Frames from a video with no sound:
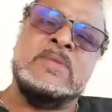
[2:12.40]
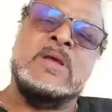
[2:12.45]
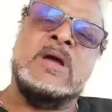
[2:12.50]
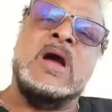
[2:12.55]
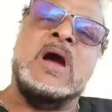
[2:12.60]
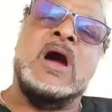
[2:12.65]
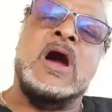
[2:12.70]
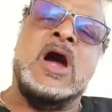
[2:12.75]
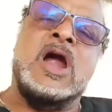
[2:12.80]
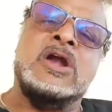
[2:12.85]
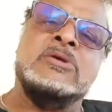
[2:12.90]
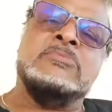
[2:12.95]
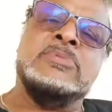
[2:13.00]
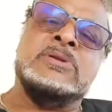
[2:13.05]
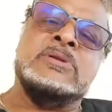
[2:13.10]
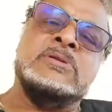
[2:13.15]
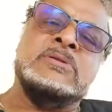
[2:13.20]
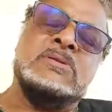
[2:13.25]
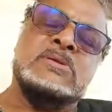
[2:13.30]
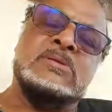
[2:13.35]

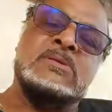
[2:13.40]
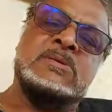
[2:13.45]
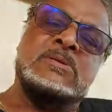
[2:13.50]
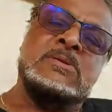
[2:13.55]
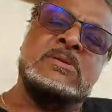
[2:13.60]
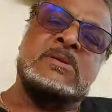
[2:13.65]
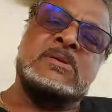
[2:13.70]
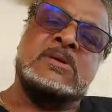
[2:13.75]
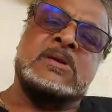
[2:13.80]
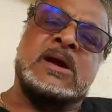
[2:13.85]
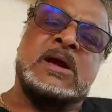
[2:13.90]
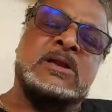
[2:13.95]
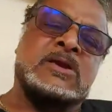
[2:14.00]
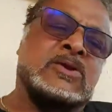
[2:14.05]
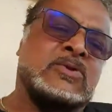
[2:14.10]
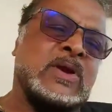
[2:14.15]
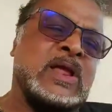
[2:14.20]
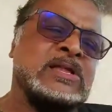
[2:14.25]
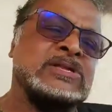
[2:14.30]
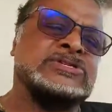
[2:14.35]
Harmon, and
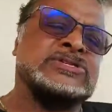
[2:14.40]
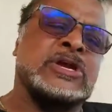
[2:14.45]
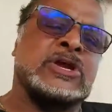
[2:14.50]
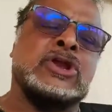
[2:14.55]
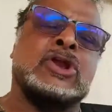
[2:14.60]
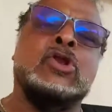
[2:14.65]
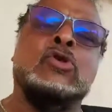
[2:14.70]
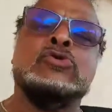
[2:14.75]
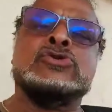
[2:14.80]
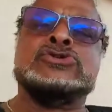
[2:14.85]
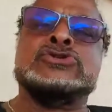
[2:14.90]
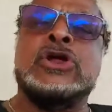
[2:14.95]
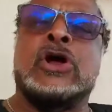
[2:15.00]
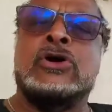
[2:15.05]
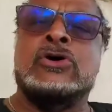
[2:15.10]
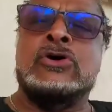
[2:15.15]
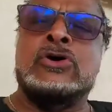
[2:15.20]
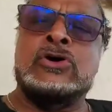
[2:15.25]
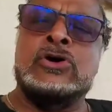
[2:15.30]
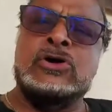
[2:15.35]
Granger closed
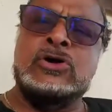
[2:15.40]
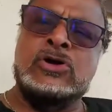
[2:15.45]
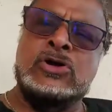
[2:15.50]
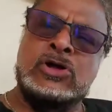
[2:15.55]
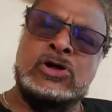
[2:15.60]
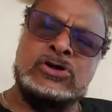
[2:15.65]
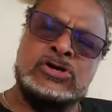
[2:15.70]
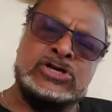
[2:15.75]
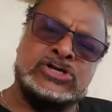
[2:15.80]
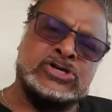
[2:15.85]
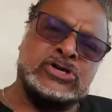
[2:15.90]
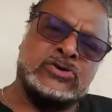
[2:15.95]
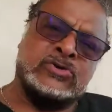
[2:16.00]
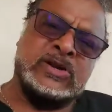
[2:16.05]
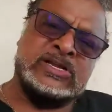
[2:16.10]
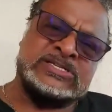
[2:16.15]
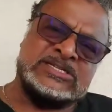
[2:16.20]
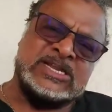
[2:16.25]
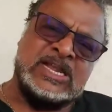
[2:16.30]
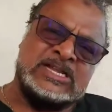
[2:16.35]
down the sugar
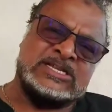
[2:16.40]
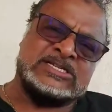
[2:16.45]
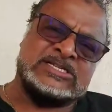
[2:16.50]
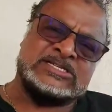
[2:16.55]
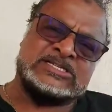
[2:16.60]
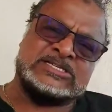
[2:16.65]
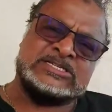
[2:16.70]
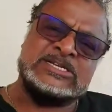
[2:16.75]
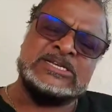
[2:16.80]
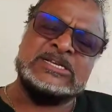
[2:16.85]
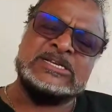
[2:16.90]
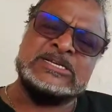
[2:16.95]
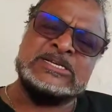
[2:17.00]
estates